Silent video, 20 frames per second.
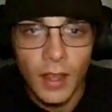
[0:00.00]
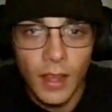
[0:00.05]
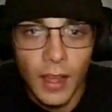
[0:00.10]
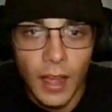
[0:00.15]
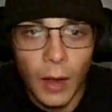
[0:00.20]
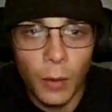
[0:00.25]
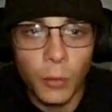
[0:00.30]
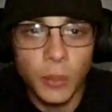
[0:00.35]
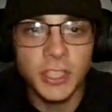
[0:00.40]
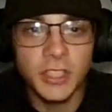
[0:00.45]

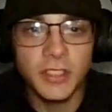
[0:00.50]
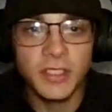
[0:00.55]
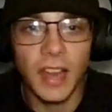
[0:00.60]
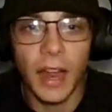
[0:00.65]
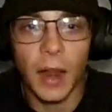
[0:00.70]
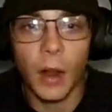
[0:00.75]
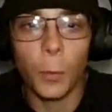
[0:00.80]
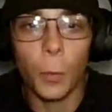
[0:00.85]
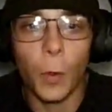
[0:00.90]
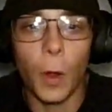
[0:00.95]
I want
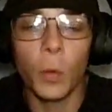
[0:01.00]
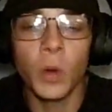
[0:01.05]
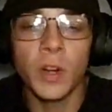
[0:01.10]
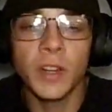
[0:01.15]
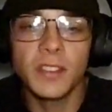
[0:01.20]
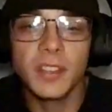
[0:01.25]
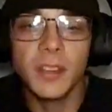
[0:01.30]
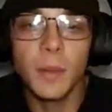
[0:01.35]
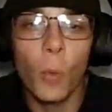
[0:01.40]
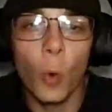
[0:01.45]
to
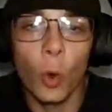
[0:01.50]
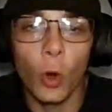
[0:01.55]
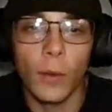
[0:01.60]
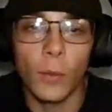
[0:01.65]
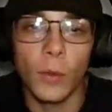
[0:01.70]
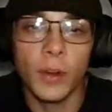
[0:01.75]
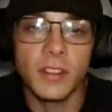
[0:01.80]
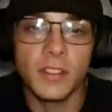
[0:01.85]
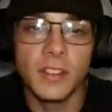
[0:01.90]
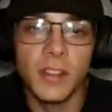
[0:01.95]
see more. I
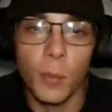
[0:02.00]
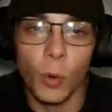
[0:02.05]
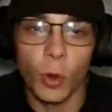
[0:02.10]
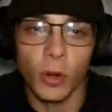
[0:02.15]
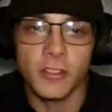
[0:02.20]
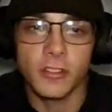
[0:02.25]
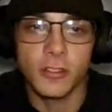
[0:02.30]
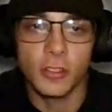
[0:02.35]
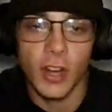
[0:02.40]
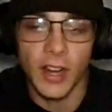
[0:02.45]
want to see more
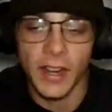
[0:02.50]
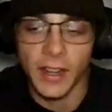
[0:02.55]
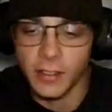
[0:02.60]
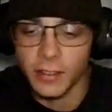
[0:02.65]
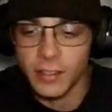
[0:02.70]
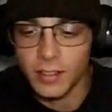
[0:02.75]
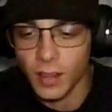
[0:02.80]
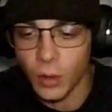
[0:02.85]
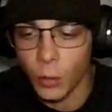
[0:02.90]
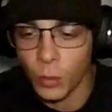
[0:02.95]

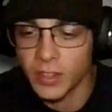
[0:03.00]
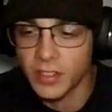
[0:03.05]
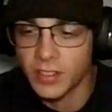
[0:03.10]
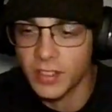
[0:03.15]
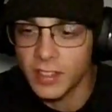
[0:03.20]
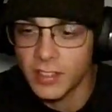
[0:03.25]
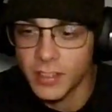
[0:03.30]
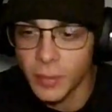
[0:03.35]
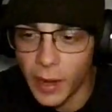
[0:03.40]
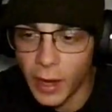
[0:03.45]
strikes. I want to see
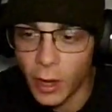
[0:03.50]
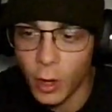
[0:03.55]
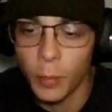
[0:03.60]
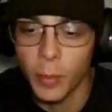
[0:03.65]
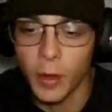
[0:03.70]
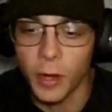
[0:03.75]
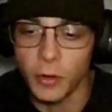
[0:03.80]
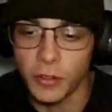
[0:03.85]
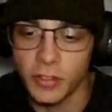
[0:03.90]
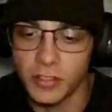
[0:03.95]
some
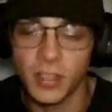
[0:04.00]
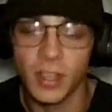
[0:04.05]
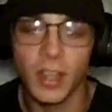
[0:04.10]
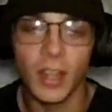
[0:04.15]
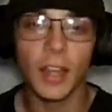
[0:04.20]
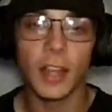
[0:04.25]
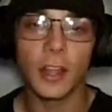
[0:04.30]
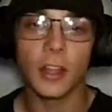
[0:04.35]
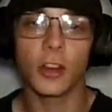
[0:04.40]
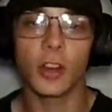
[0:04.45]
elbows.
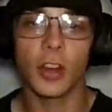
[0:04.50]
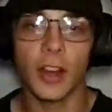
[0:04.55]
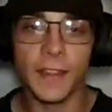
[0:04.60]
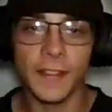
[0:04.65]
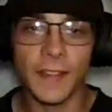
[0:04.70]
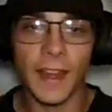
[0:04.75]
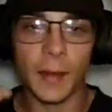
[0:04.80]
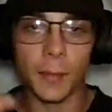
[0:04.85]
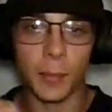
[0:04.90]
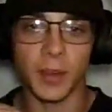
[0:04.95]
You're in
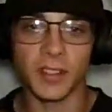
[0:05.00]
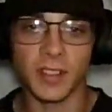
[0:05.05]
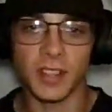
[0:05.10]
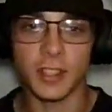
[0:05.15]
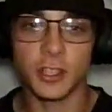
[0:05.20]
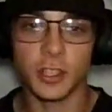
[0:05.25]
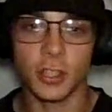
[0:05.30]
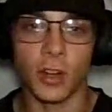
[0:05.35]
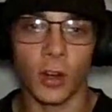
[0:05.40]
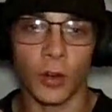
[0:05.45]
that
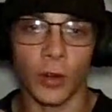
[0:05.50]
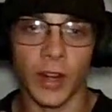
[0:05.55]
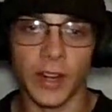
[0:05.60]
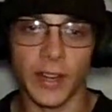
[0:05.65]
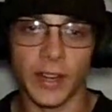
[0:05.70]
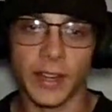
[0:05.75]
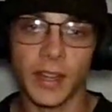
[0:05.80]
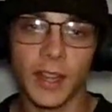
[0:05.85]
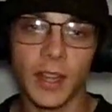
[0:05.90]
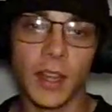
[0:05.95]
position
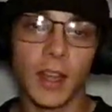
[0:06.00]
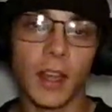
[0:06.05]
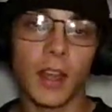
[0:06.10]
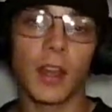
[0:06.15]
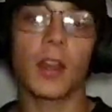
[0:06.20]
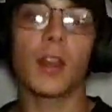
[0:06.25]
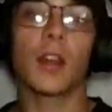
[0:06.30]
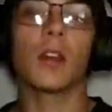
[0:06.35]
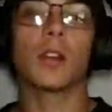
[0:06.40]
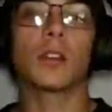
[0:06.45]
already.
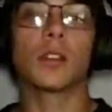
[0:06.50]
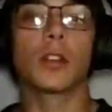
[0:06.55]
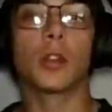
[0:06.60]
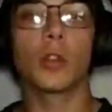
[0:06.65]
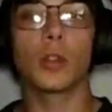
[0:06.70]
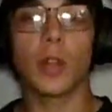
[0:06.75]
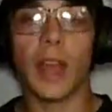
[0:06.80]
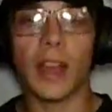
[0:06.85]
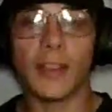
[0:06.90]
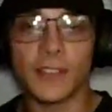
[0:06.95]

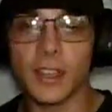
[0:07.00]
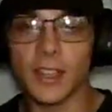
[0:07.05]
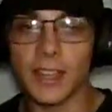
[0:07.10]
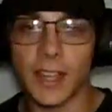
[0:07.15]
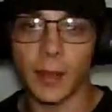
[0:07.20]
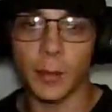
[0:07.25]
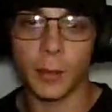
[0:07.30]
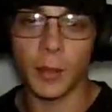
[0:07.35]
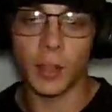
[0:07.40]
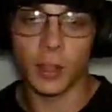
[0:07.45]
You have a
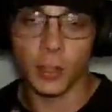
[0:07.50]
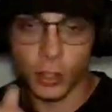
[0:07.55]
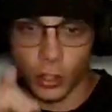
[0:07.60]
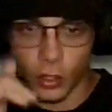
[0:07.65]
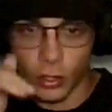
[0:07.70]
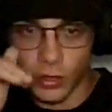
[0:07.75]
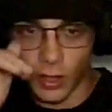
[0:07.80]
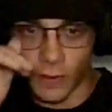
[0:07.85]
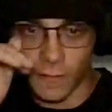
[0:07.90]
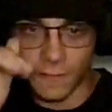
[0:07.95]
limb.
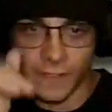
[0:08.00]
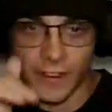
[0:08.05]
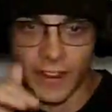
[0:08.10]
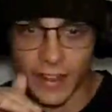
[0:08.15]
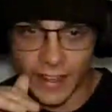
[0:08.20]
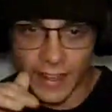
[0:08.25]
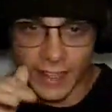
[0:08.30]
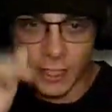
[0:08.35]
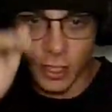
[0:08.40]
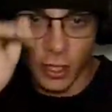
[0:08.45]
They're
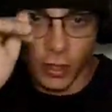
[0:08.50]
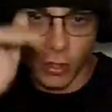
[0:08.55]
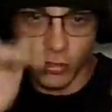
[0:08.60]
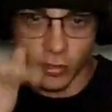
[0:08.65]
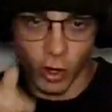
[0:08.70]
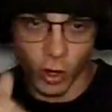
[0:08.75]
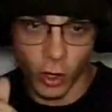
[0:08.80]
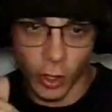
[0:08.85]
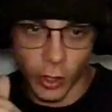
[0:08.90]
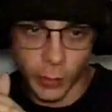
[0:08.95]
feeling each other's
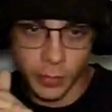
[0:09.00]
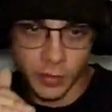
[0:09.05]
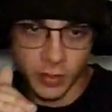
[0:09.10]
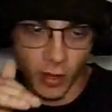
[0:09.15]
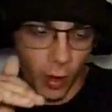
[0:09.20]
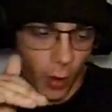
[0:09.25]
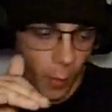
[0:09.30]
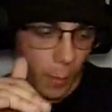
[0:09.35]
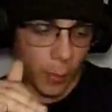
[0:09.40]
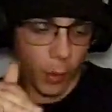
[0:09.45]
arms.
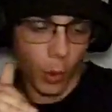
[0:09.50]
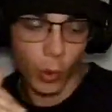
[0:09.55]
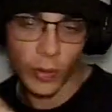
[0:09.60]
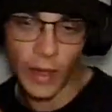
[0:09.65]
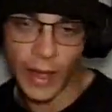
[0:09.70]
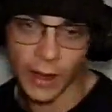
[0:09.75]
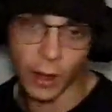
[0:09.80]
Pull that